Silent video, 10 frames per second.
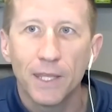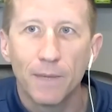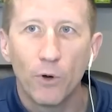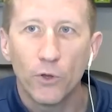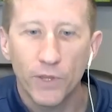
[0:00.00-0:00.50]
They
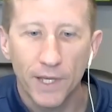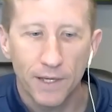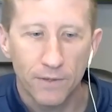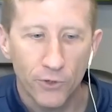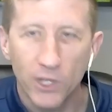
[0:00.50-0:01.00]
both
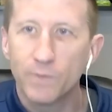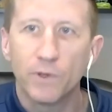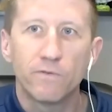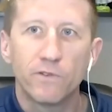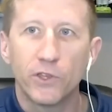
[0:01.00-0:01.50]

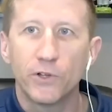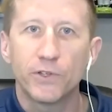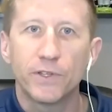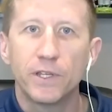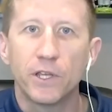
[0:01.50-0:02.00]
transmit over
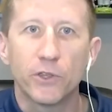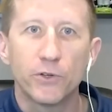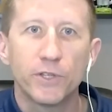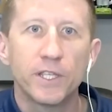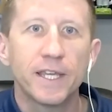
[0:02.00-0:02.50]

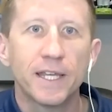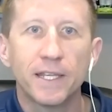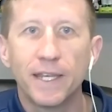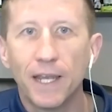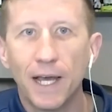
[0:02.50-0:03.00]

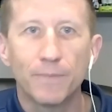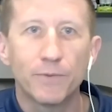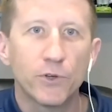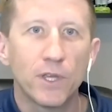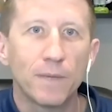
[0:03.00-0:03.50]
1310
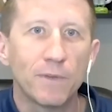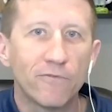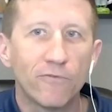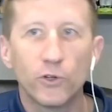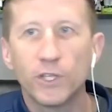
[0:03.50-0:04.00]
upstream
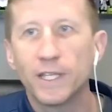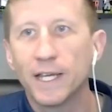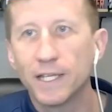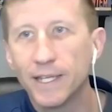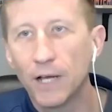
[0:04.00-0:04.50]
and 1490